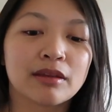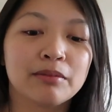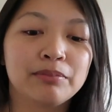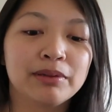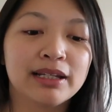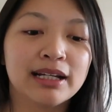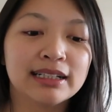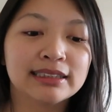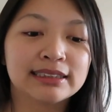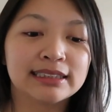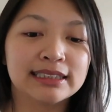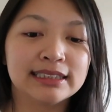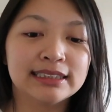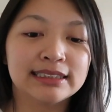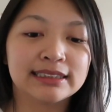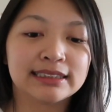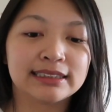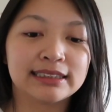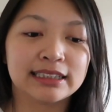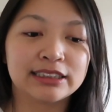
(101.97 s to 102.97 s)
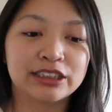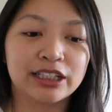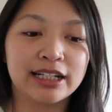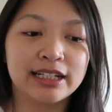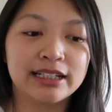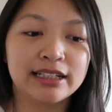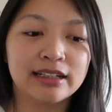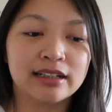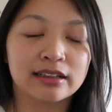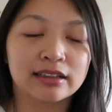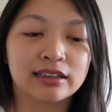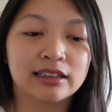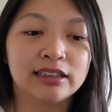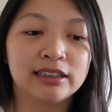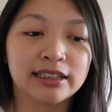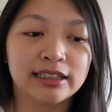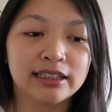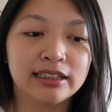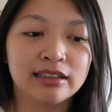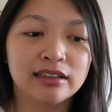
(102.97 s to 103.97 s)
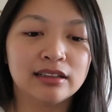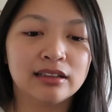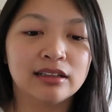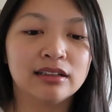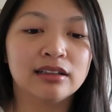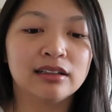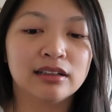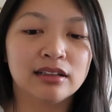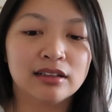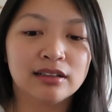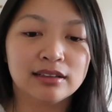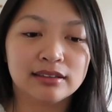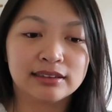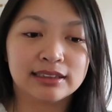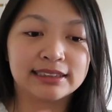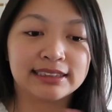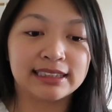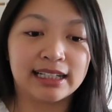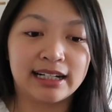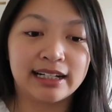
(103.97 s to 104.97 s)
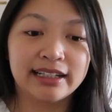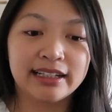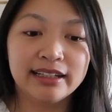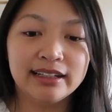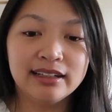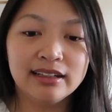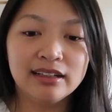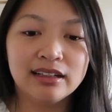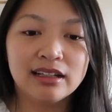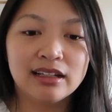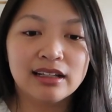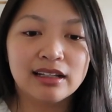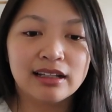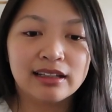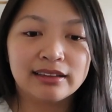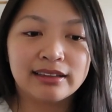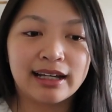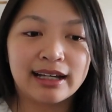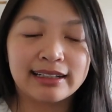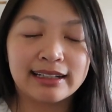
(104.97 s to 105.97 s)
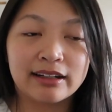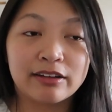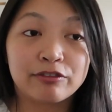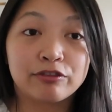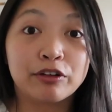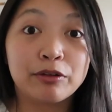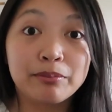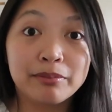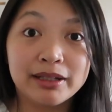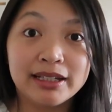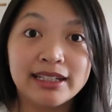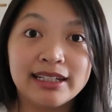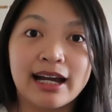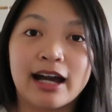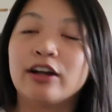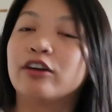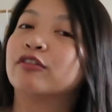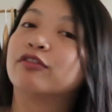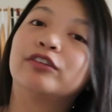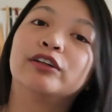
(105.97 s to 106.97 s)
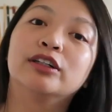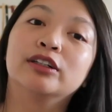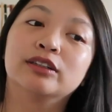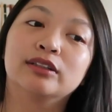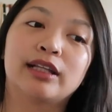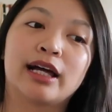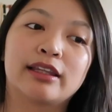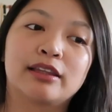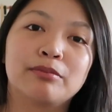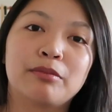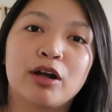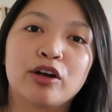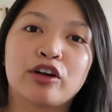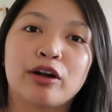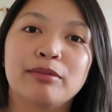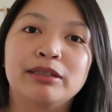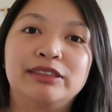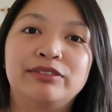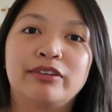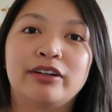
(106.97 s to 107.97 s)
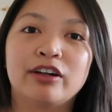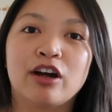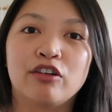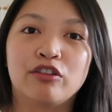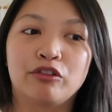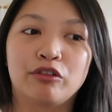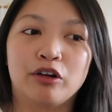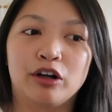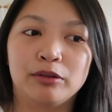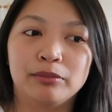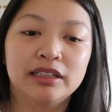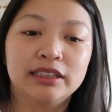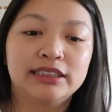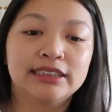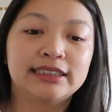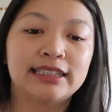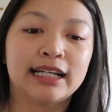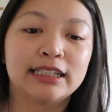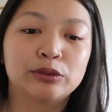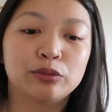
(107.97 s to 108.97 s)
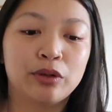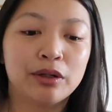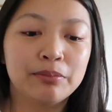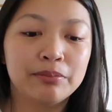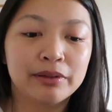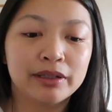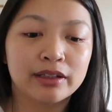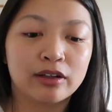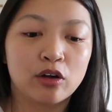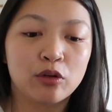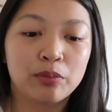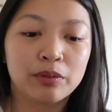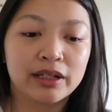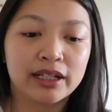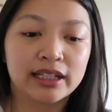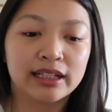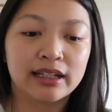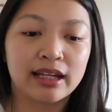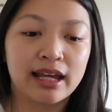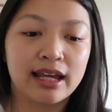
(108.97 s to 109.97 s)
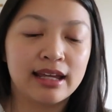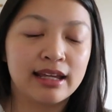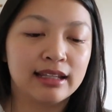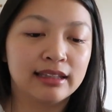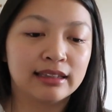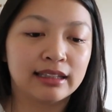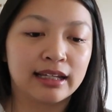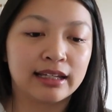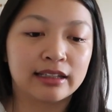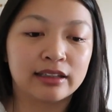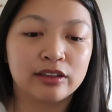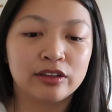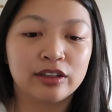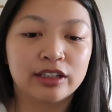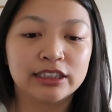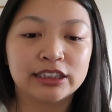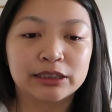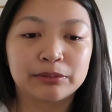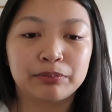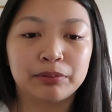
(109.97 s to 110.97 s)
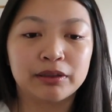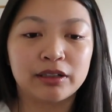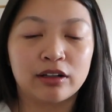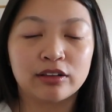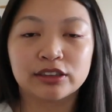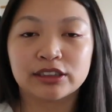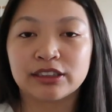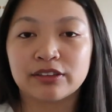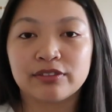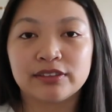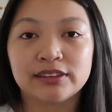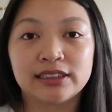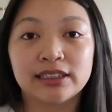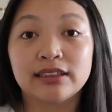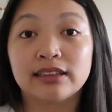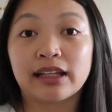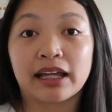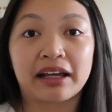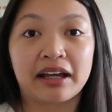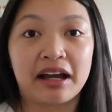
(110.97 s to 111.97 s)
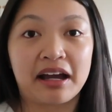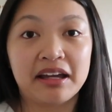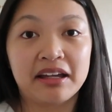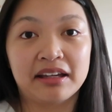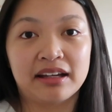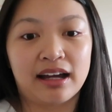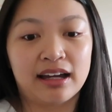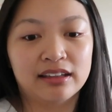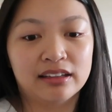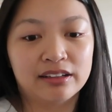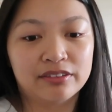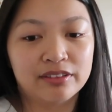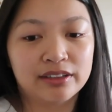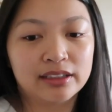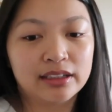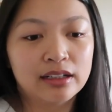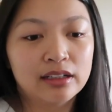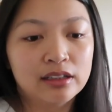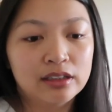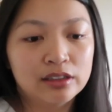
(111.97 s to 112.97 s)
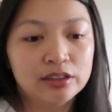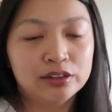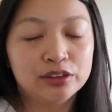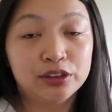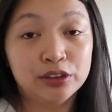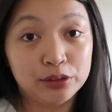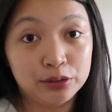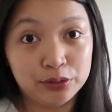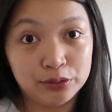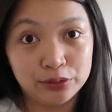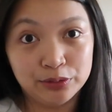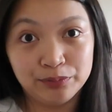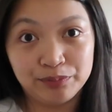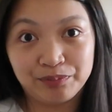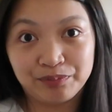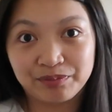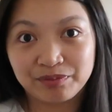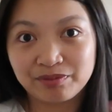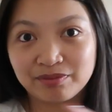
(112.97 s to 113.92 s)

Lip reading: because it's such a clean design that for me, I don't feel like the monogram is very overwhelmed. It just has one big opening and like you can just put all your stuff inside. Like I love it. Two